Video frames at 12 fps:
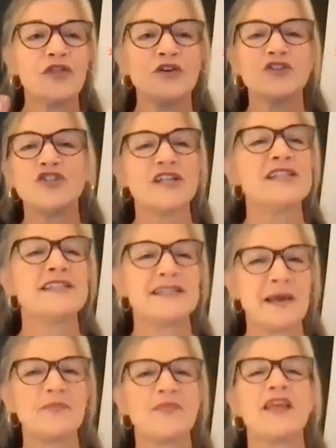there's
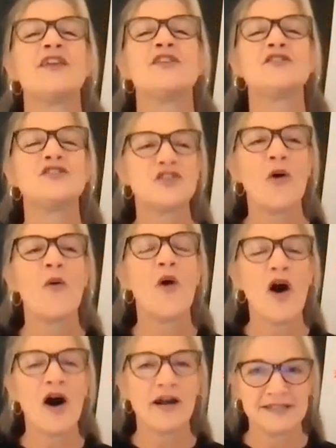just something
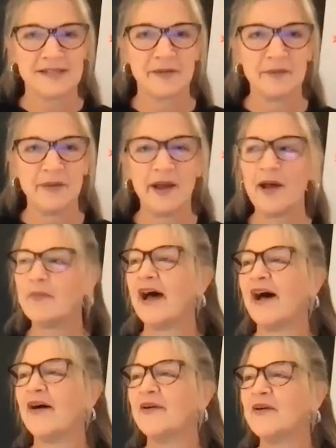so awesome
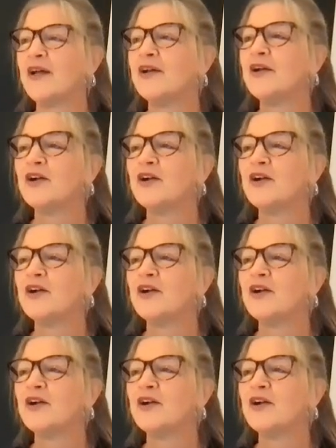about